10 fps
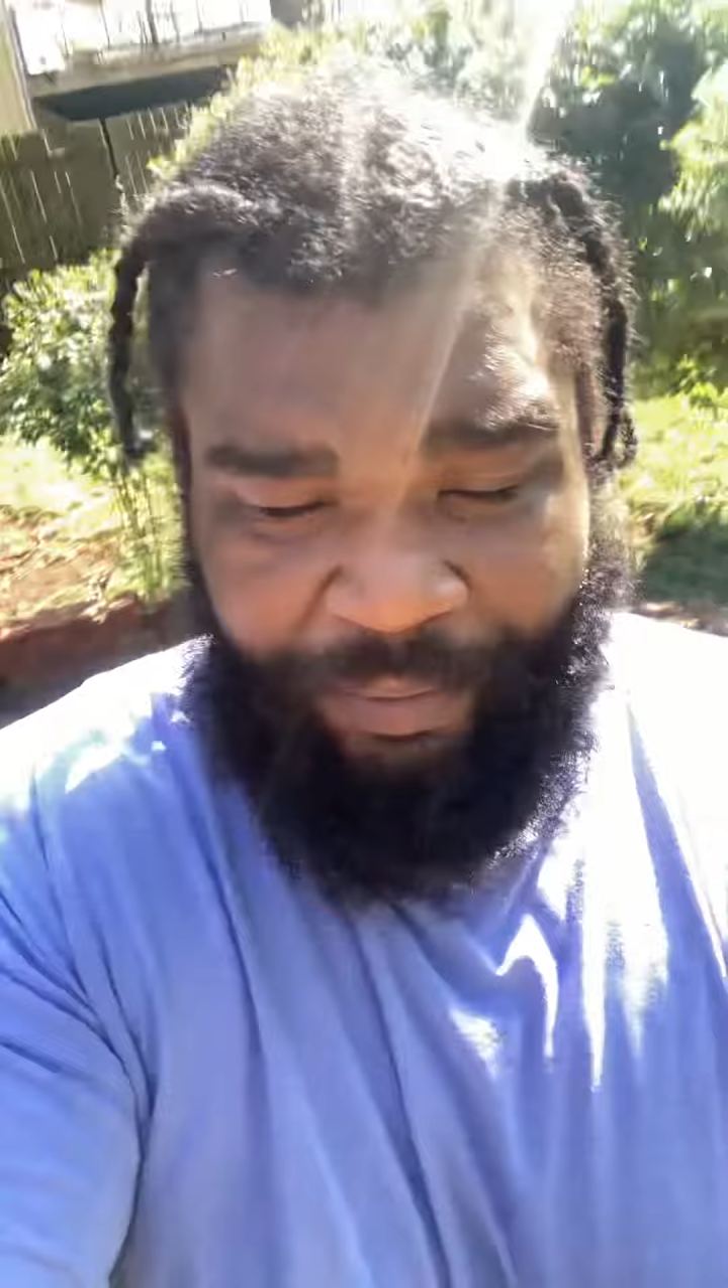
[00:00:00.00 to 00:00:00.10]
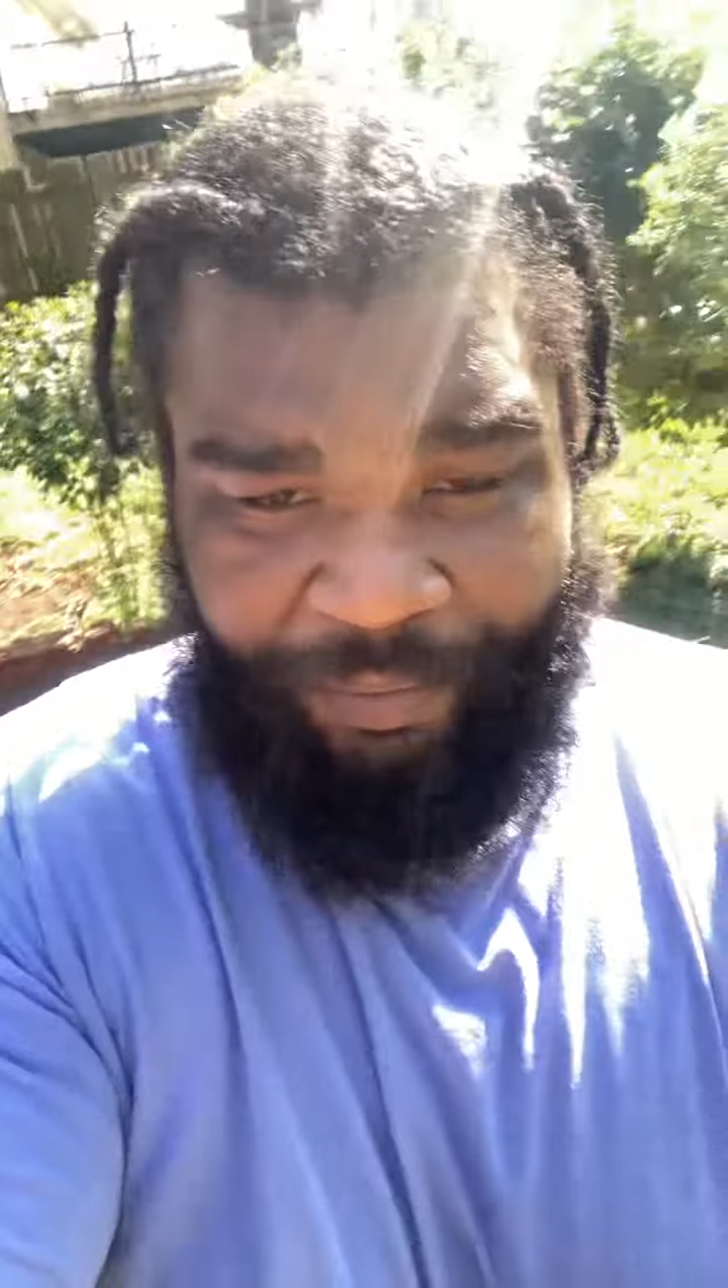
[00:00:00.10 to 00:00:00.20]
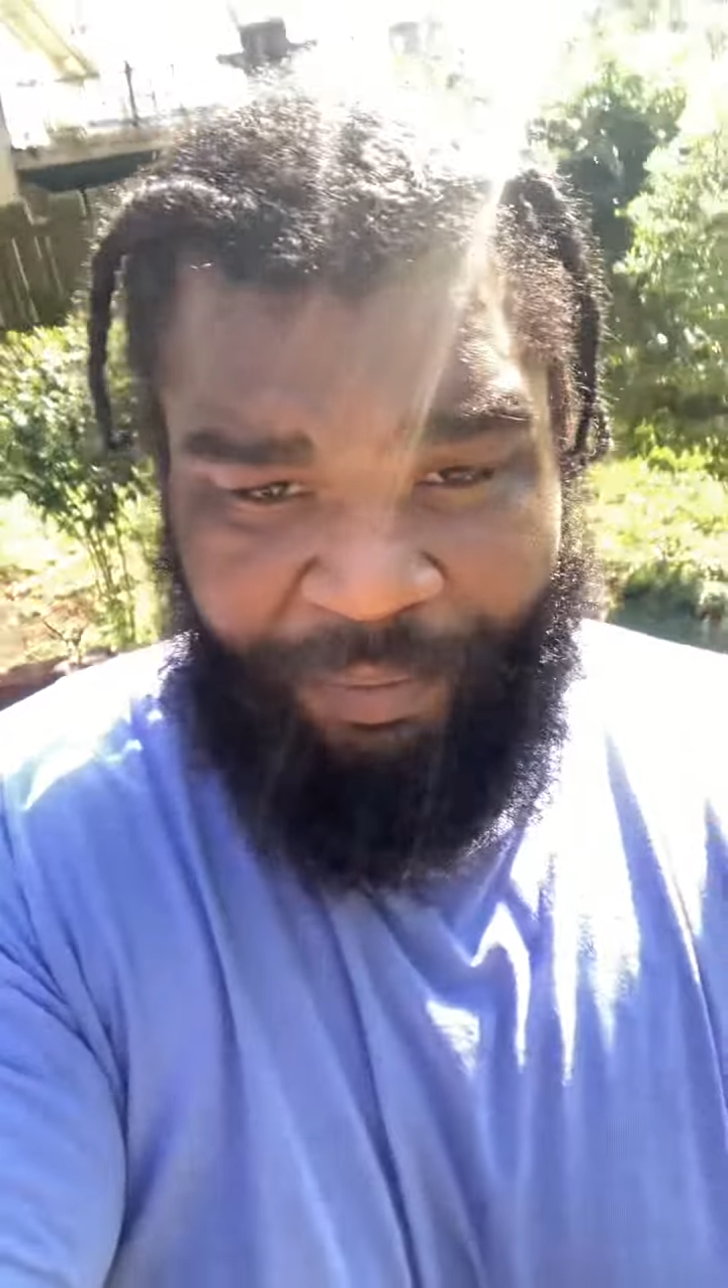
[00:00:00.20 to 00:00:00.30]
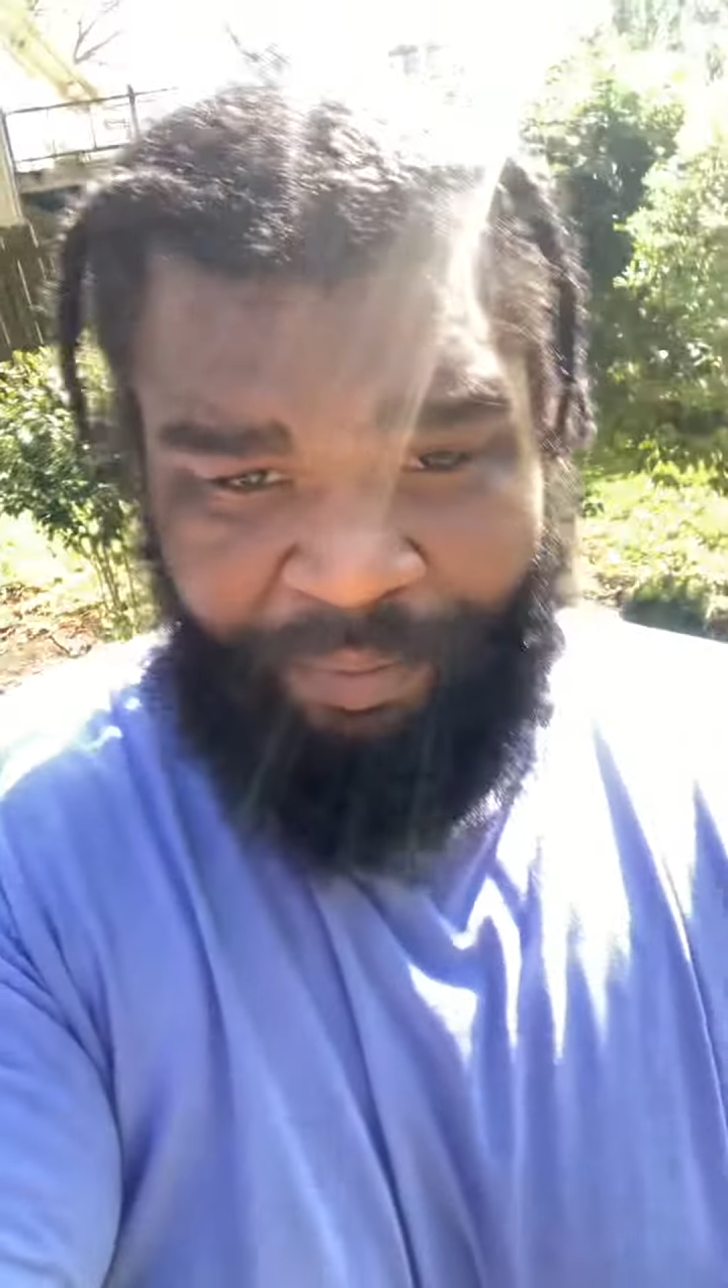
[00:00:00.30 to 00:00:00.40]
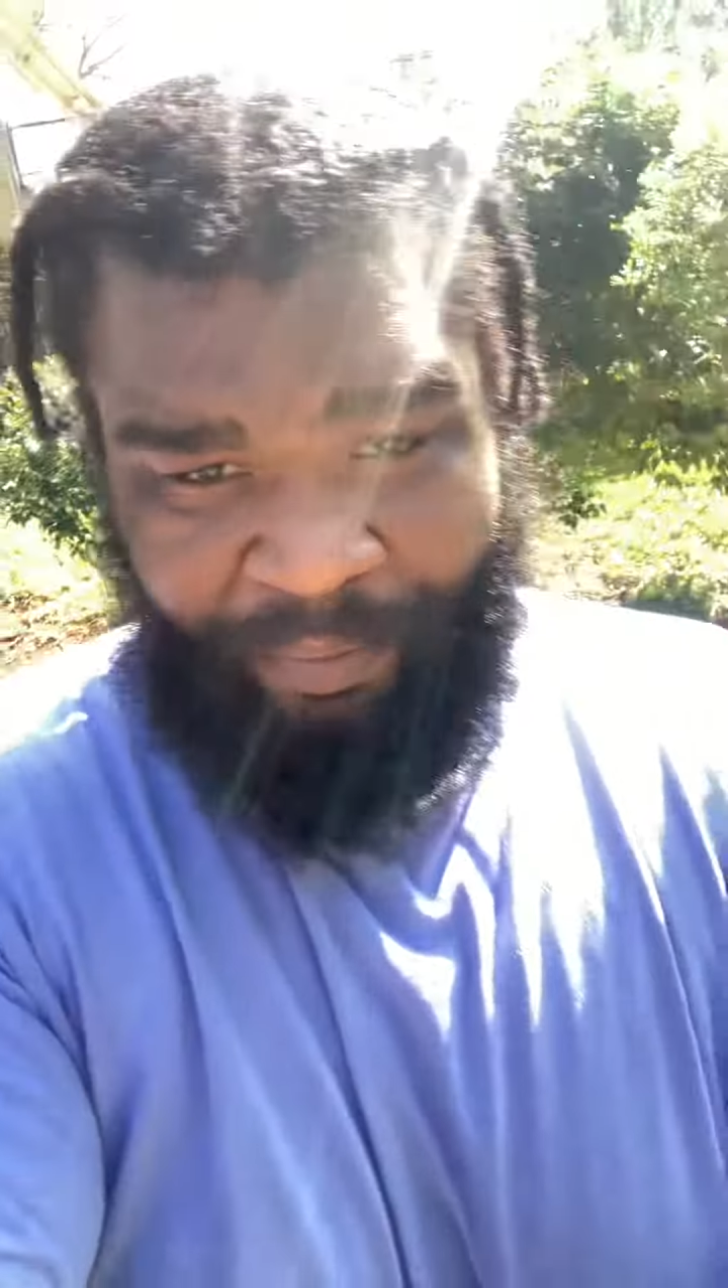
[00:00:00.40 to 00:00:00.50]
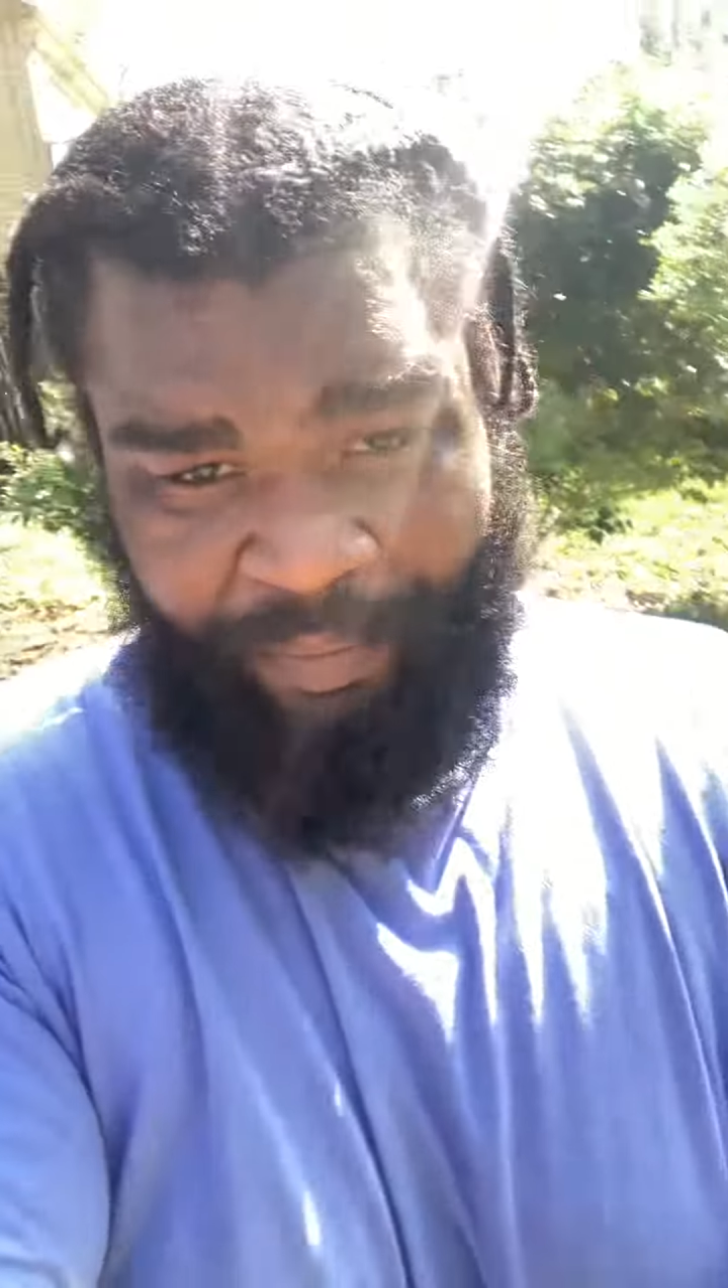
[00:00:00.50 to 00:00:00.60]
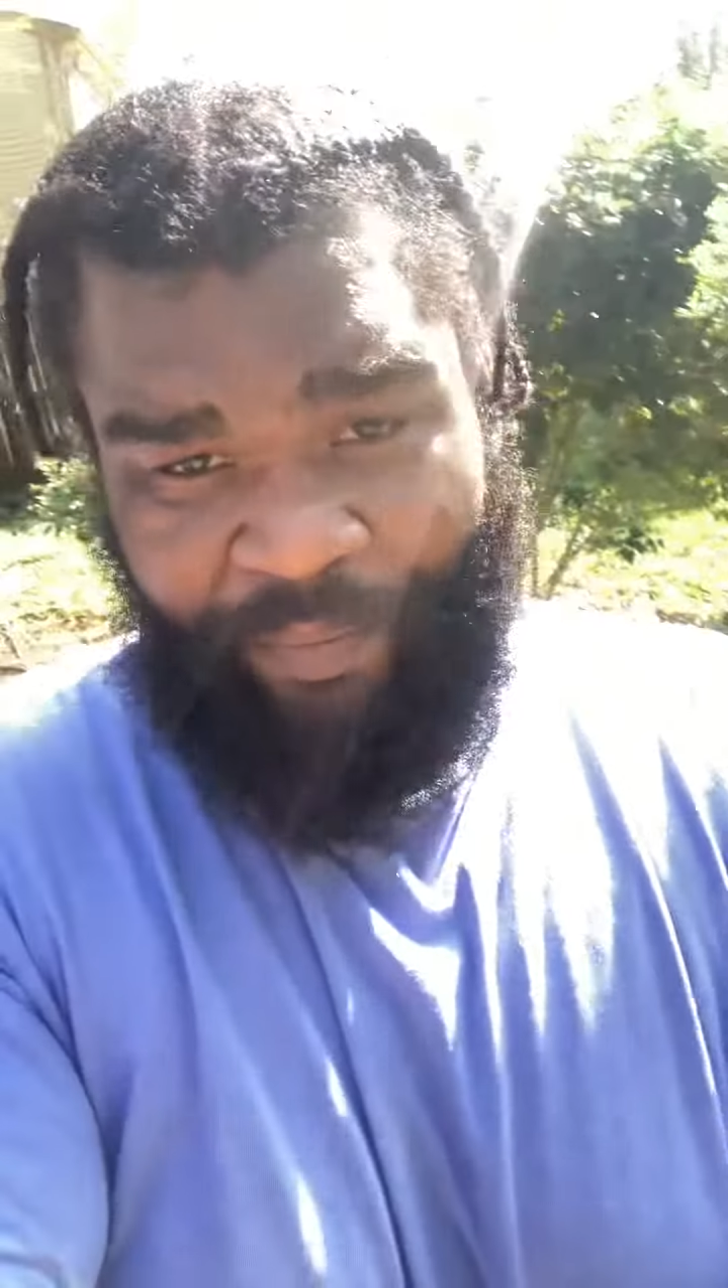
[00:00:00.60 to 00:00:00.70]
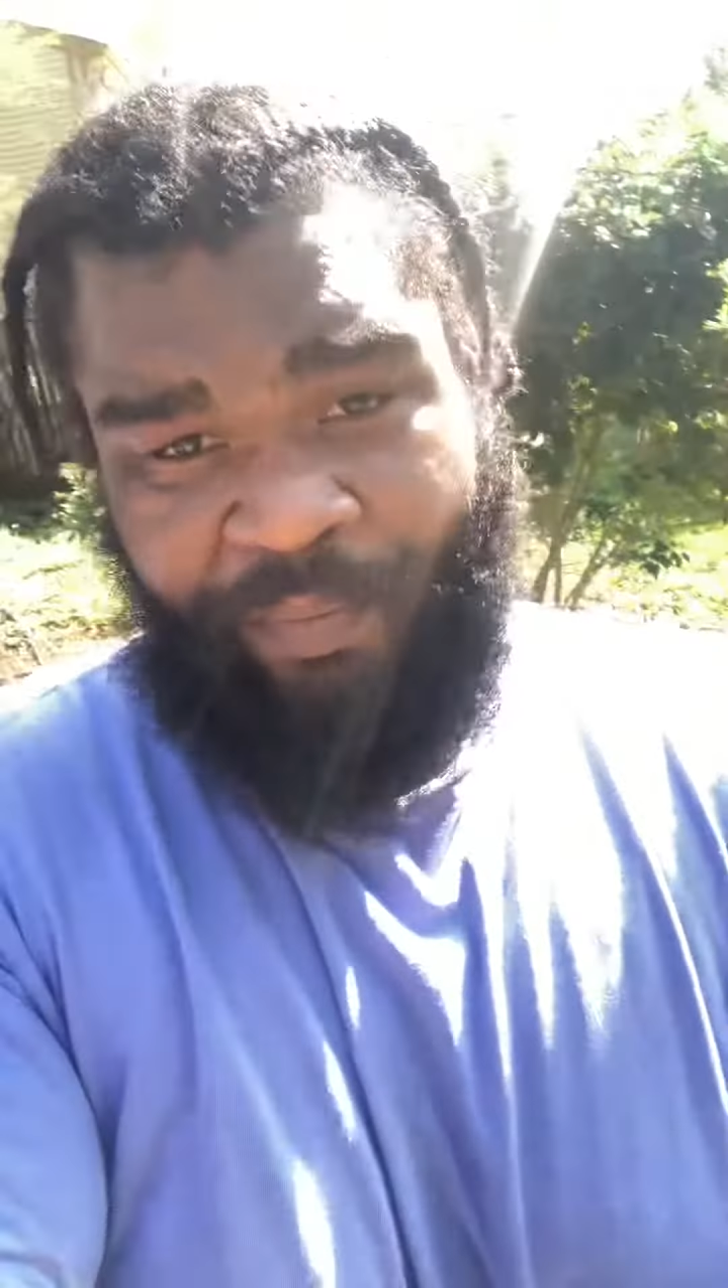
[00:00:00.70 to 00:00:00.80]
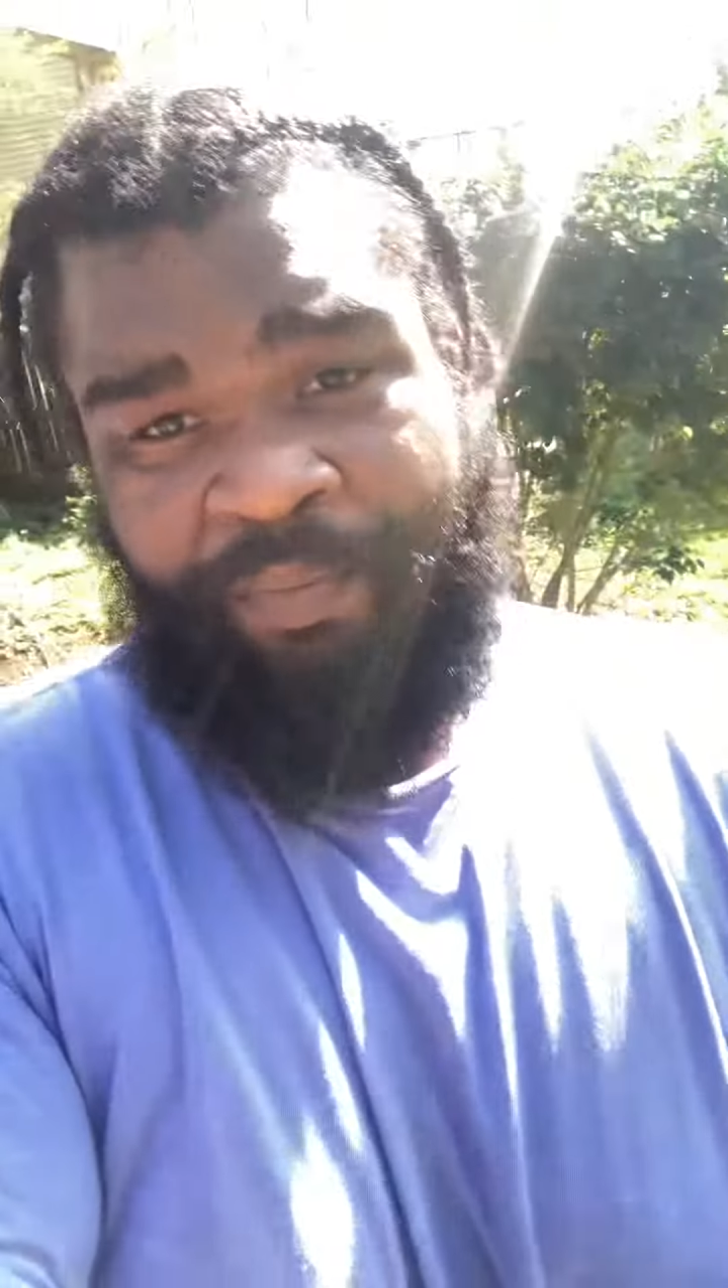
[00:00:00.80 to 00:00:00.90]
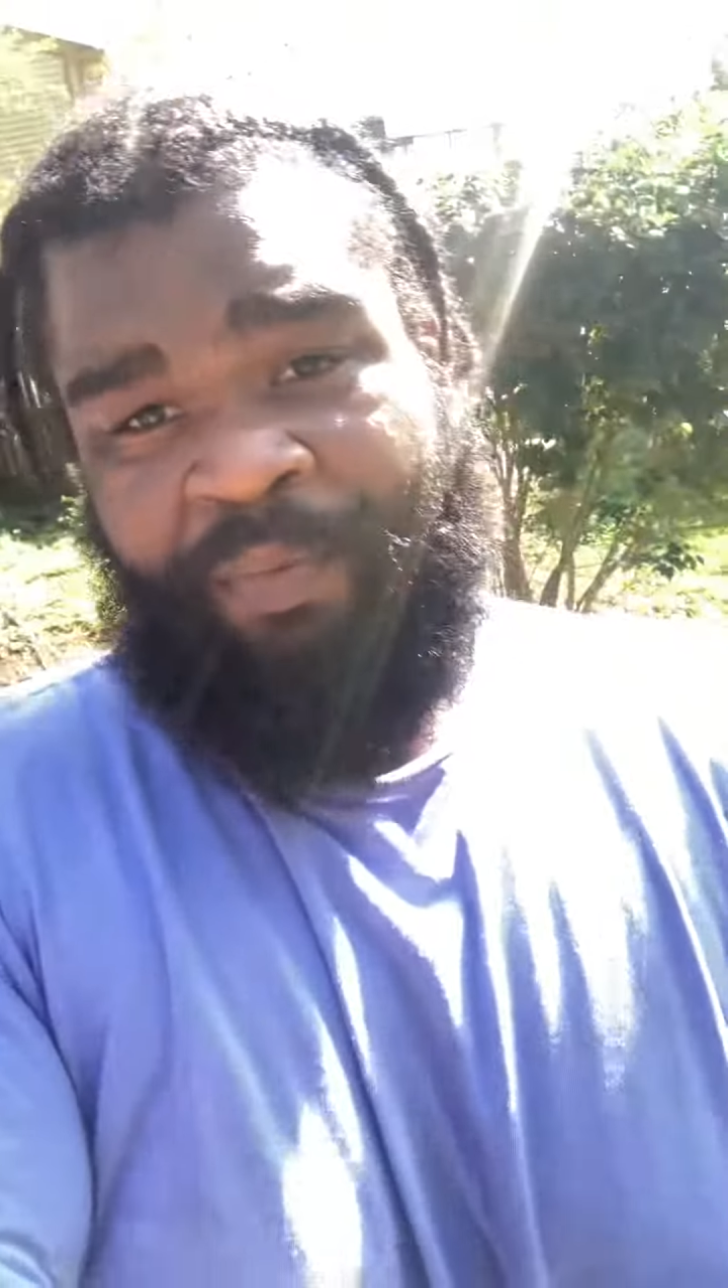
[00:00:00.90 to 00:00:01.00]

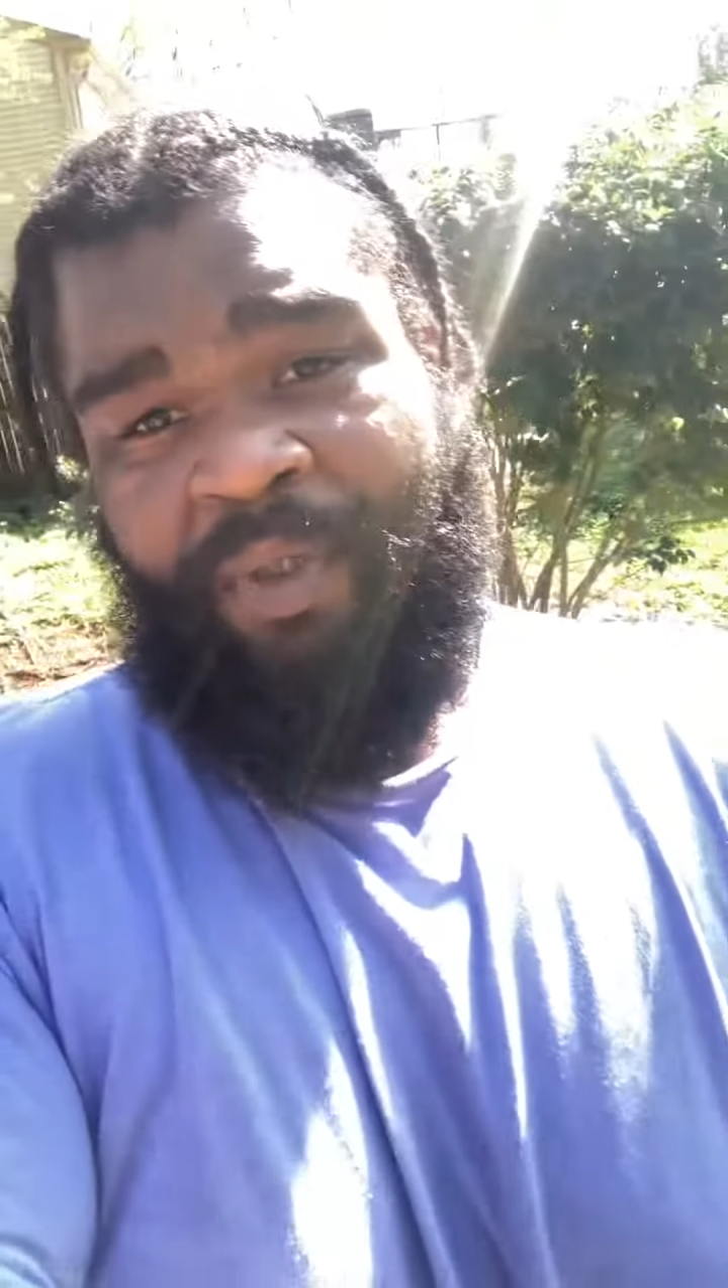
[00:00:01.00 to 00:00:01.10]
know